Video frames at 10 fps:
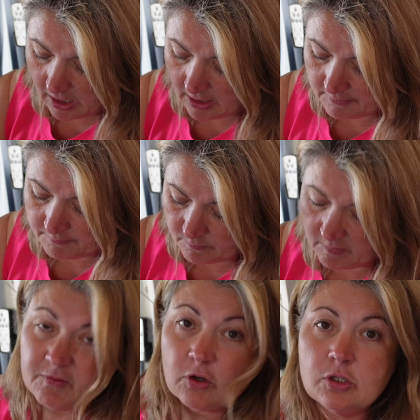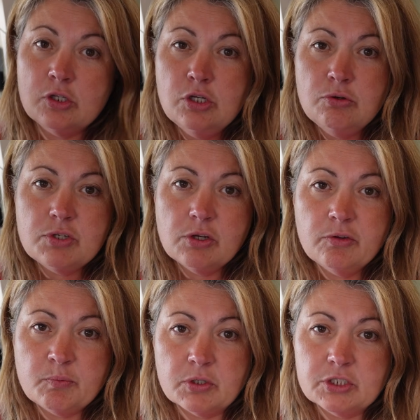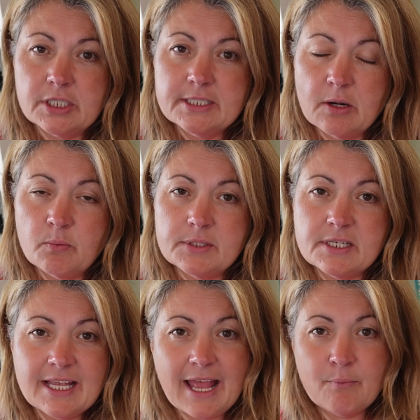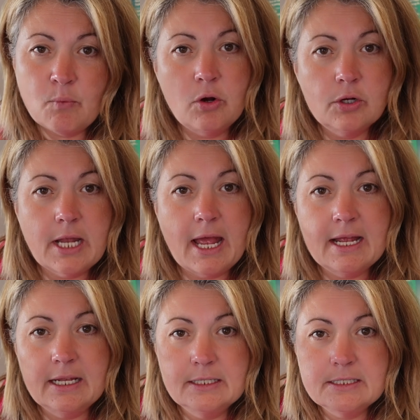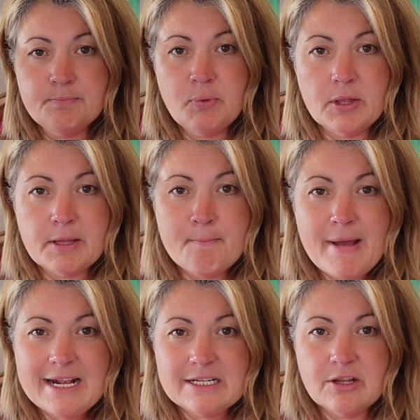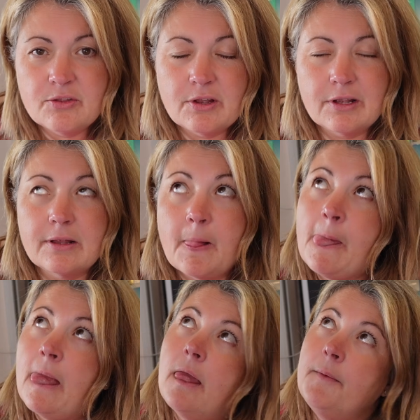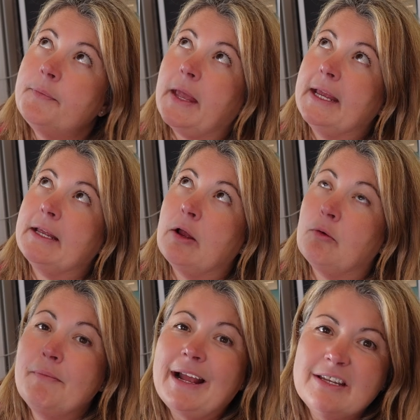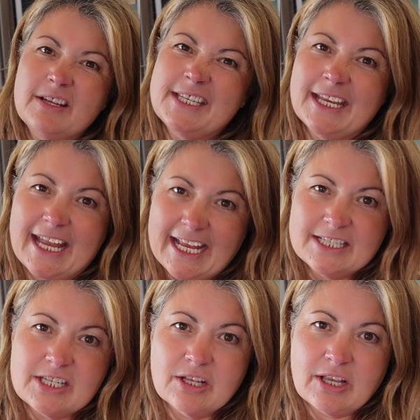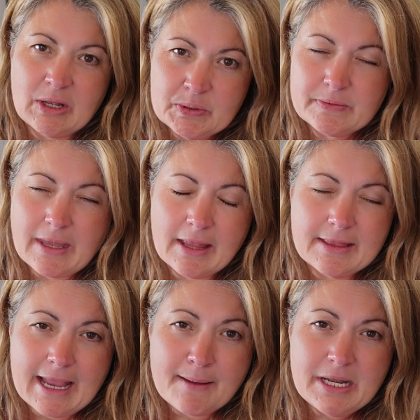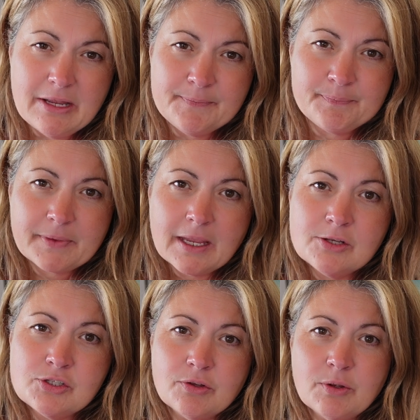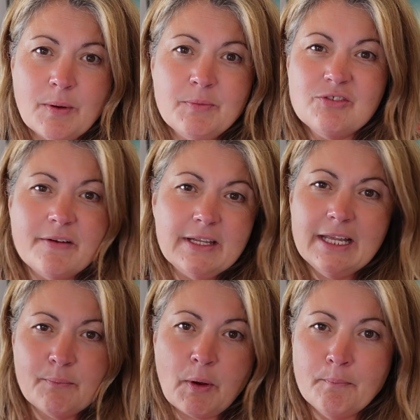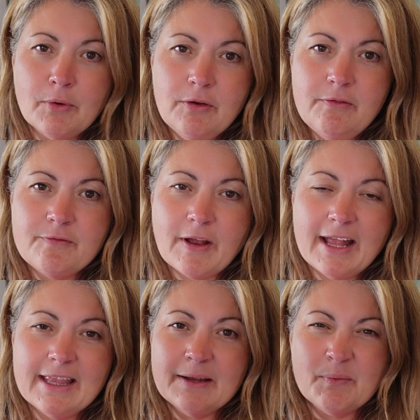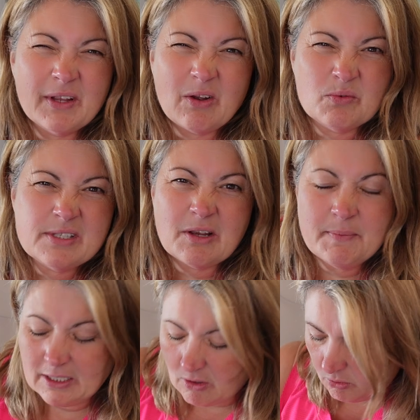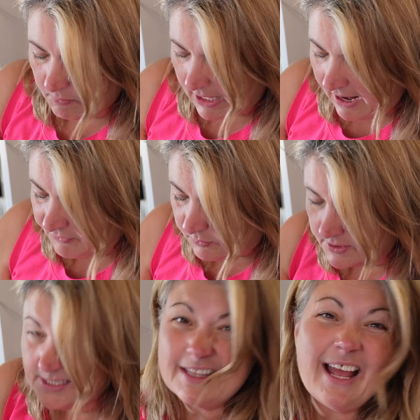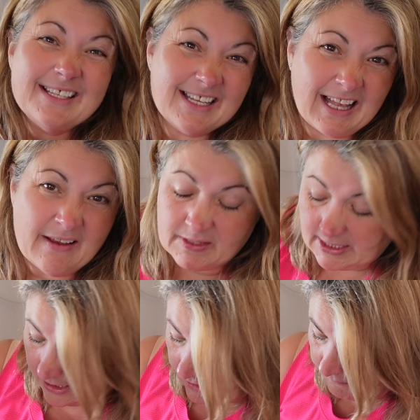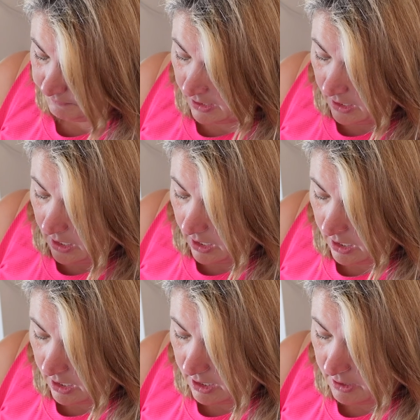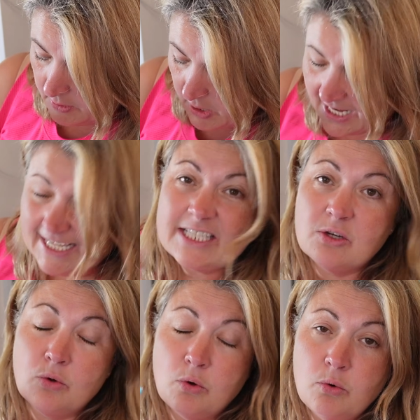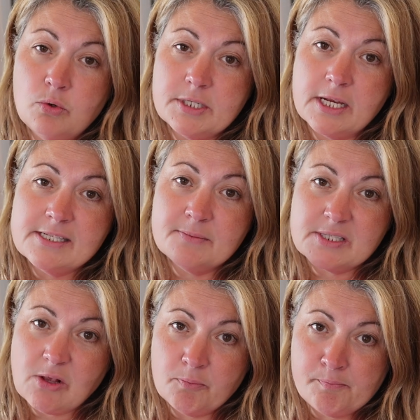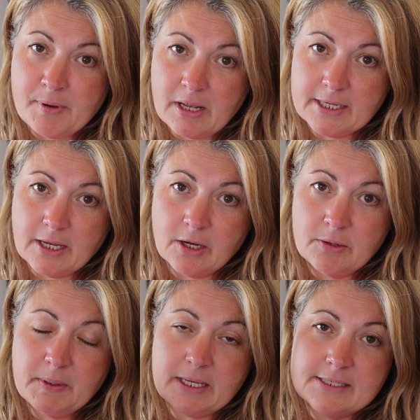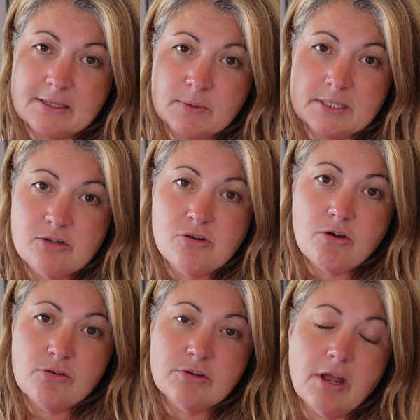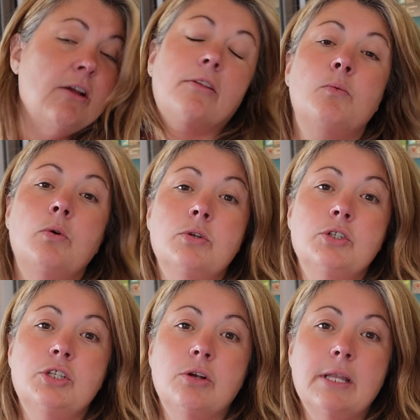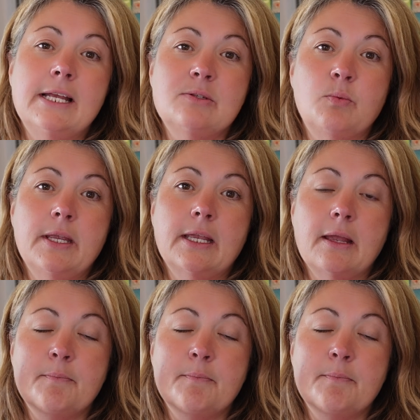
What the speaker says: We've got new toothbrushes, and I want to get one and put the magnet that it'll magnet it into the cabinet, so that when we're traveling it won't move, and then it won't get all scummy and horrible afterwards. So that's a clever thing. I need to order some Sol Bio because there was none at the Warner show last week.